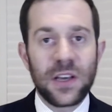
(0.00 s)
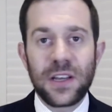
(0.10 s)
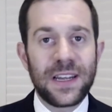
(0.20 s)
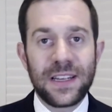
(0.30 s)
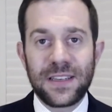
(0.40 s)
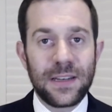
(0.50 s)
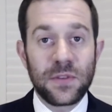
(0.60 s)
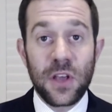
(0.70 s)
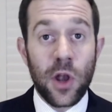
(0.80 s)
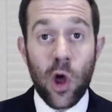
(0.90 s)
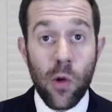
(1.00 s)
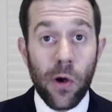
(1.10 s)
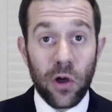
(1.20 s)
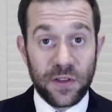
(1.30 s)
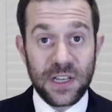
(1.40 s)
certainly it seems that no
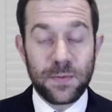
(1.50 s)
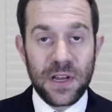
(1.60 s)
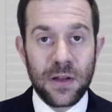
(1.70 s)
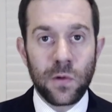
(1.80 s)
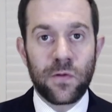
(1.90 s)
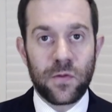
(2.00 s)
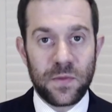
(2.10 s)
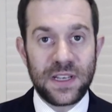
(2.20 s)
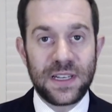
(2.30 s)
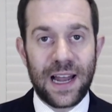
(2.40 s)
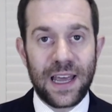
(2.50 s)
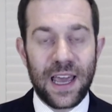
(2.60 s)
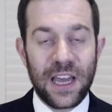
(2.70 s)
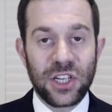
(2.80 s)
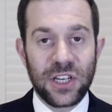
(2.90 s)
party has been immune from these
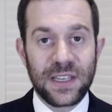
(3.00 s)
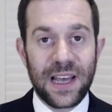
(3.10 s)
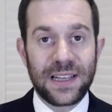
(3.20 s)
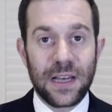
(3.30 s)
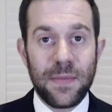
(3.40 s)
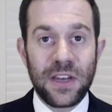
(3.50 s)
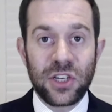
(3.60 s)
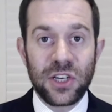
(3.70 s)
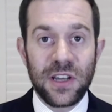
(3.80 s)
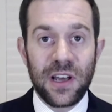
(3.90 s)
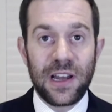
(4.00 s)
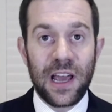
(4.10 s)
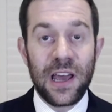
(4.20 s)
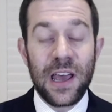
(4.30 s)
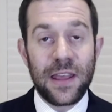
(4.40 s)
allegations. As I mentioned
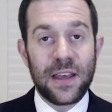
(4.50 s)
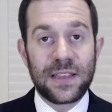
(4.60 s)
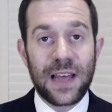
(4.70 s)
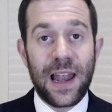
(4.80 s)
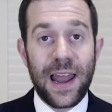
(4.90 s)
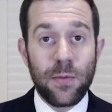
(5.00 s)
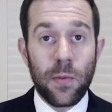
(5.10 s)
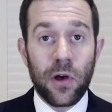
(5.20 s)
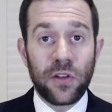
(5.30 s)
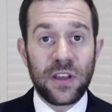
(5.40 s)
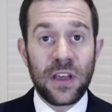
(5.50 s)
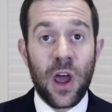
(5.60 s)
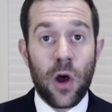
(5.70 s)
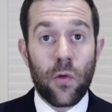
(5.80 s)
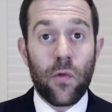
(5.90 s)
earlier, there's that Labour Party
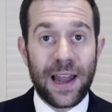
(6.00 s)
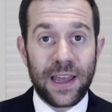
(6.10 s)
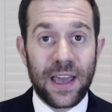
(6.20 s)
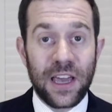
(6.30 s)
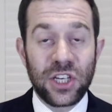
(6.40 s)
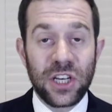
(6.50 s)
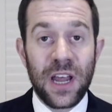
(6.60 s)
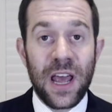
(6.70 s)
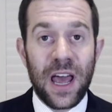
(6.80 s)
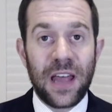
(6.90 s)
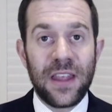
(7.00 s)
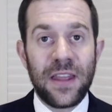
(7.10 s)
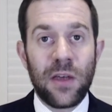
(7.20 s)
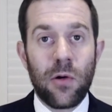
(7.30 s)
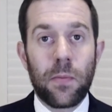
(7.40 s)
rape allegation,
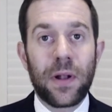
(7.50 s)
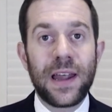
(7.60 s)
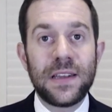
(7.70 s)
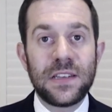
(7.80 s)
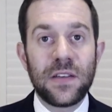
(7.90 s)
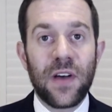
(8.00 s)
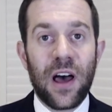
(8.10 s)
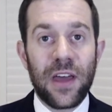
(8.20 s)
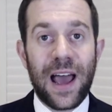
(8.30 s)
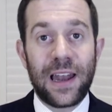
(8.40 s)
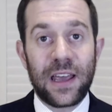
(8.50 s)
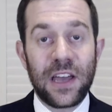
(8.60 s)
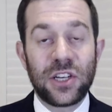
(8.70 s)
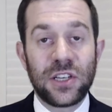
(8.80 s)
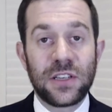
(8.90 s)
and then there are plenty of other
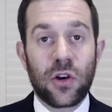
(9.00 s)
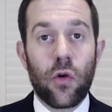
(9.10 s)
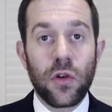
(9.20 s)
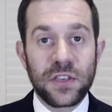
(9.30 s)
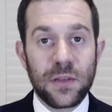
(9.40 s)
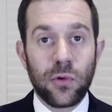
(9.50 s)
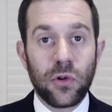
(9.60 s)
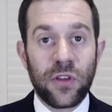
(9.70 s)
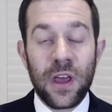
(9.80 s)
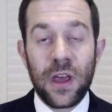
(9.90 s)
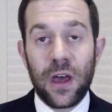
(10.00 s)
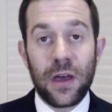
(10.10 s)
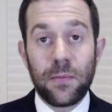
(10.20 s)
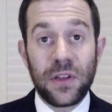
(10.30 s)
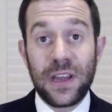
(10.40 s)
allegations across the board
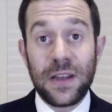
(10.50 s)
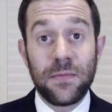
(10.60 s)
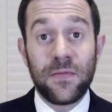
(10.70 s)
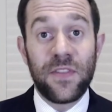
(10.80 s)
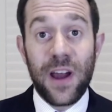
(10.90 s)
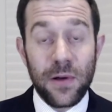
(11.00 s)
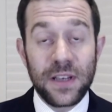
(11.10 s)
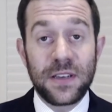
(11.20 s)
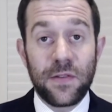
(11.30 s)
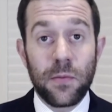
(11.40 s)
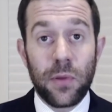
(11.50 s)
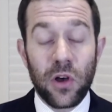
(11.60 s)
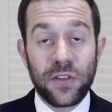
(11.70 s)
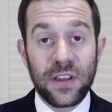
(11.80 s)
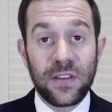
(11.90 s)
in various different
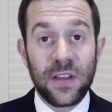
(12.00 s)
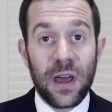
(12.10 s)
parties.